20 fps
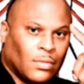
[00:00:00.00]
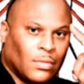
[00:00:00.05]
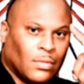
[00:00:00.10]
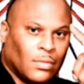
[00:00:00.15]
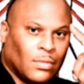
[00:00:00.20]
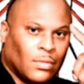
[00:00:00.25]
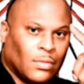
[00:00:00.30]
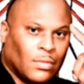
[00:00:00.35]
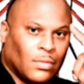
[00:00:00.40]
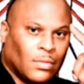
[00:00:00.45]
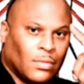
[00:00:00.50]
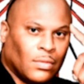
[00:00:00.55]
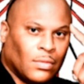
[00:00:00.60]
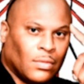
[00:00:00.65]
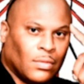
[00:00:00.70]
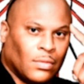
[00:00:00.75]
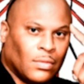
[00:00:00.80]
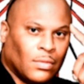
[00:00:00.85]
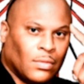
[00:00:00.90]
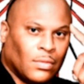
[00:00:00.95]

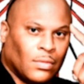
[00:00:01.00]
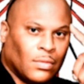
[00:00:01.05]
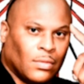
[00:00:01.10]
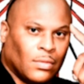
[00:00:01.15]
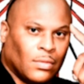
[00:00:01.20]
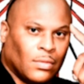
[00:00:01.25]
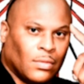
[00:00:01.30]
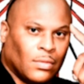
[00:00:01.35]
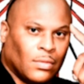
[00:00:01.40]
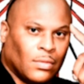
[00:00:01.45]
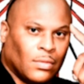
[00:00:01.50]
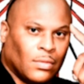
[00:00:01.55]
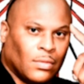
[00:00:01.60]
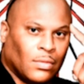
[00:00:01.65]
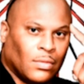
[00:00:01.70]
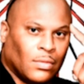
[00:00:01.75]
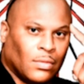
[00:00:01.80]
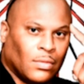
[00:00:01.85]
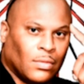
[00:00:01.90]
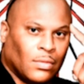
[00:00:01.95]

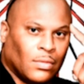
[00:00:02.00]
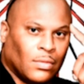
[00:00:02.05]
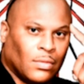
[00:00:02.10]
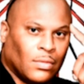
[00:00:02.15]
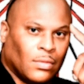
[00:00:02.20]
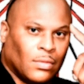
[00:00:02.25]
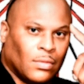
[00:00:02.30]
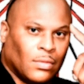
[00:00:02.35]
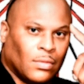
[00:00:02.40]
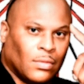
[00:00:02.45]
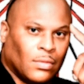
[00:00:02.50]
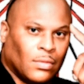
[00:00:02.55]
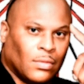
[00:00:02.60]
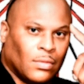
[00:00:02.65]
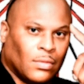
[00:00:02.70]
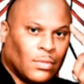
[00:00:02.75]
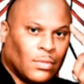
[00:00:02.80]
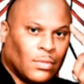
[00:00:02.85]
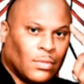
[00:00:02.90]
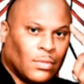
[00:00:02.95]

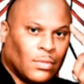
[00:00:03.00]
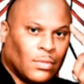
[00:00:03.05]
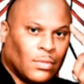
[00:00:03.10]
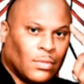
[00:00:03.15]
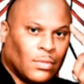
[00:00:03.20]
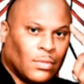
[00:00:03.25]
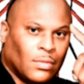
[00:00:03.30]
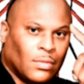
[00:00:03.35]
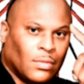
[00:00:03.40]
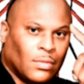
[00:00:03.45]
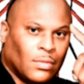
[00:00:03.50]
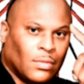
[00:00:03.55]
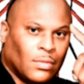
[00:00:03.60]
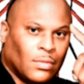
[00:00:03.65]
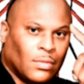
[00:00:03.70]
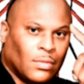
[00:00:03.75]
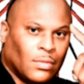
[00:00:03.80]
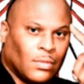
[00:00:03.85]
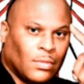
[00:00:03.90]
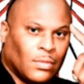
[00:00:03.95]

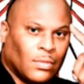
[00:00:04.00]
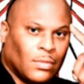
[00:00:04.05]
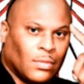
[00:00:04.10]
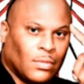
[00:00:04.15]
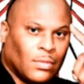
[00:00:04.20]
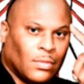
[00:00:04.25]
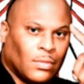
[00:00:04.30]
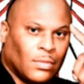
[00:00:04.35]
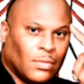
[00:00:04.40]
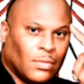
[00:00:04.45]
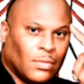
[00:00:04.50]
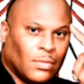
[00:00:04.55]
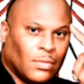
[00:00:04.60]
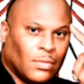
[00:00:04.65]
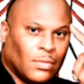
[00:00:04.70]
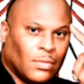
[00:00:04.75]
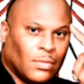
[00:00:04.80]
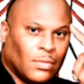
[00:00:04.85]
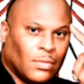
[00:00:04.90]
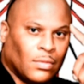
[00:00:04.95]

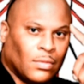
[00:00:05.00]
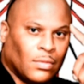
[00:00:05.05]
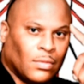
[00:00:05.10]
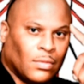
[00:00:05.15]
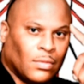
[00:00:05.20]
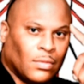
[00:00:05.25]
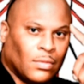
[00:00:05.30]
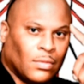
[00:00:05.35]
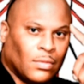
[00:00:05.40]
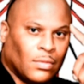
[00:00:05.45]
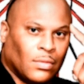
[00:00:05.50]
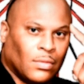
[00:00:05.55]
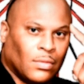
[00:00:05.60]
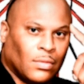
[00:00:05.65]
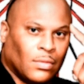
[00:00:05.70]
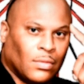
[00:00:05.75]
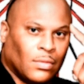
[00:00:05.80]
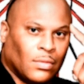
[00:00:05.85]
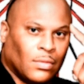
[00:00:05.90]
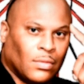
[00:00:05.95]

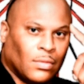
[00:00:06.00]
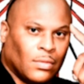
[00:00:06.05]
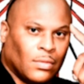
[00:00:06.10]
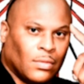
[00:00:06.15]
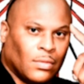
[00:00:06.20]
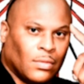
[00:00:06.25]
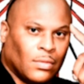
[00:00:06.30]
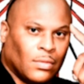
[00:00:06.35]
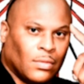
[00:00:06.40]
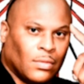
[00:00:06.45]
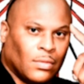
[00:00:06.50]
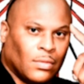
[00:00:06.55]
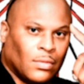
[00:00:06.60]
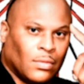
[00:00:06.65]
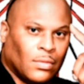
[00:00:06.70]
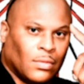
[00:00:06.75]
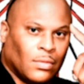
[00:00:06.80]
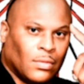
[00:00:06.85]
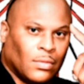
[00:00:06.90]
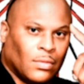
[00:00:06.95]

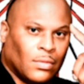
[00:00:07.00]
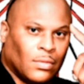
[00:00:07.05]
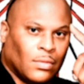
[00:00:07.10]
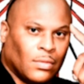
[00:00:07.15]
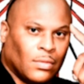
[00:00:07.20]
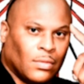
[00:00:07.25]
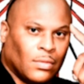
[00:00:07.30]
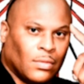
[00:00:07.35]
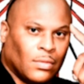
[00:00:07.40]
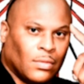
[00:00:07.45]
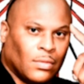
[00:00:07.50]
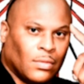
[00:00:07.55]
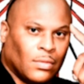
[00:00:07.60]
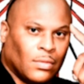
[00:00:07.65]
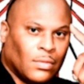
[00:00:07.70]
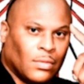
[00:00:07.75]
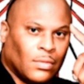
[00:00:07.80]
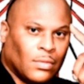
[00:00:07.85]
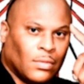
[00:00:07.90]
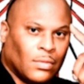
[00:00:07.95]
The face doesn't move, so there is nothing to read.